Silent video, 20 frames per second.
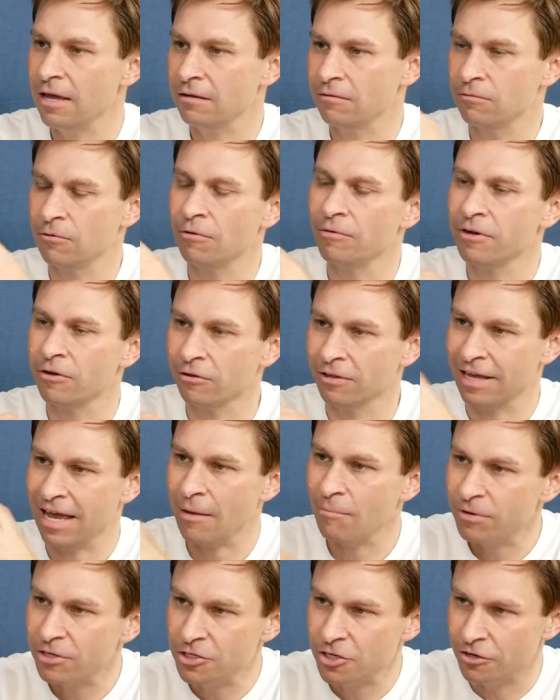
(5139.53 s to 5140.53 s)
what we call the
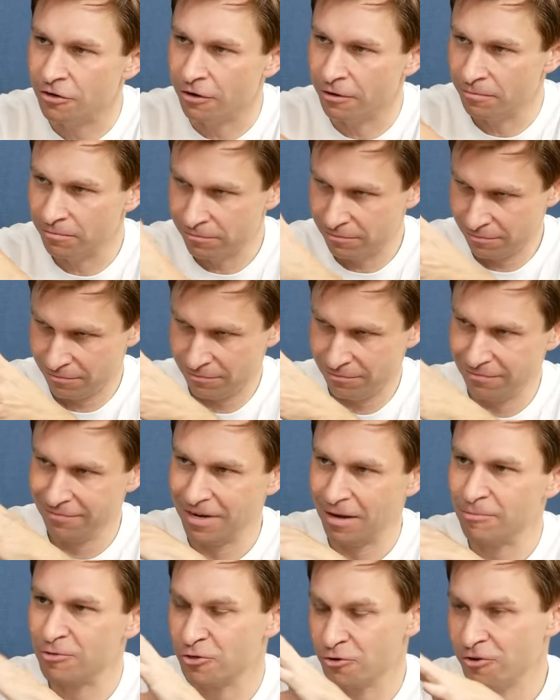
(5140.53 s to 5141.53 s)
epigenome,
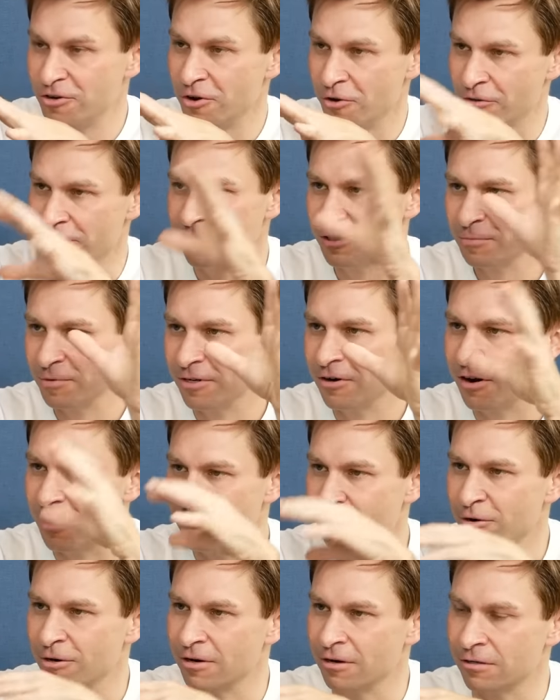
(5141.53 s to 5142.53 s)
I'm sure you know this, but not
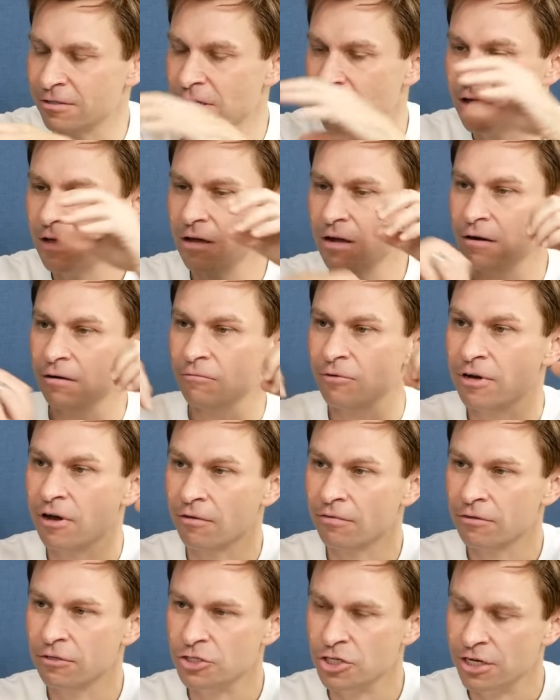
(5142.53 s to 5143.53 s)
everyone does. We
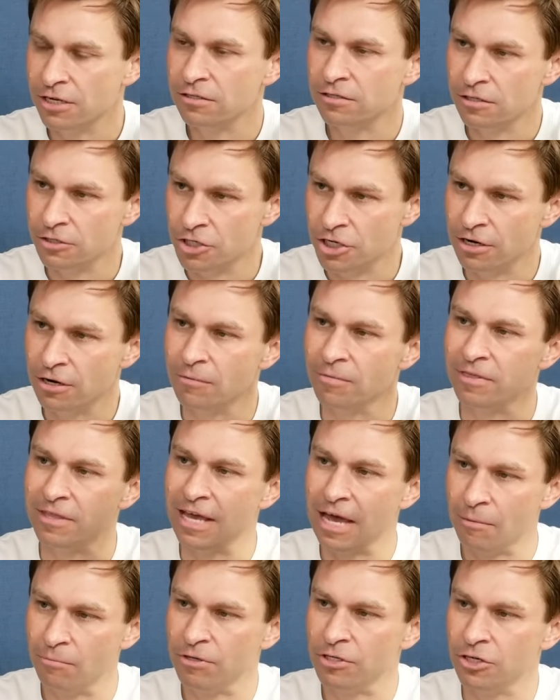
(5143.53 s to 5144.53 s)
got the genes, the genome, and the
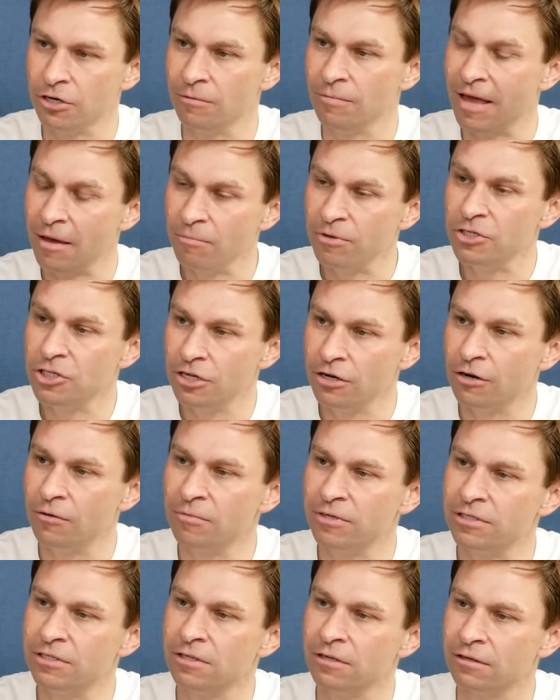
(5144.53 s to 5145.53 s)
epigenome. Epigenome
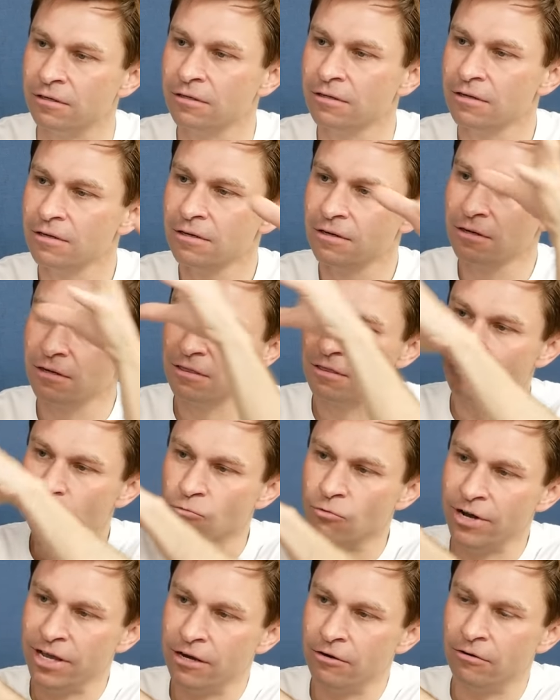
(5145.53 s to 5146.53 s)
is the
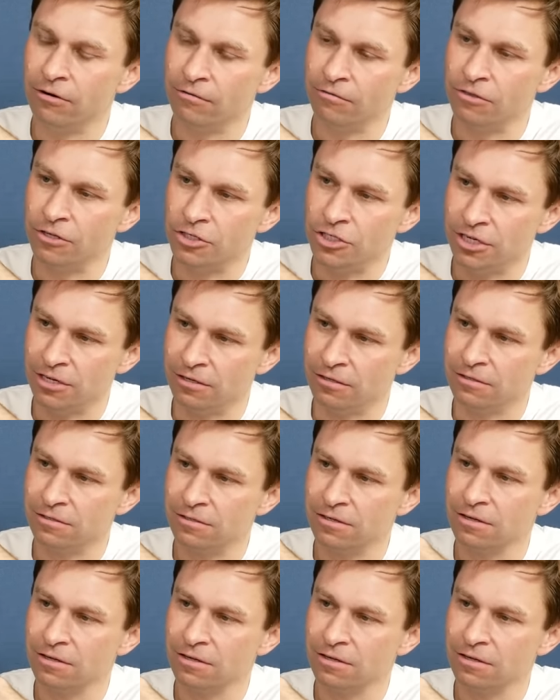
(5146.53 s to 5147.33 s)
reader of the genes,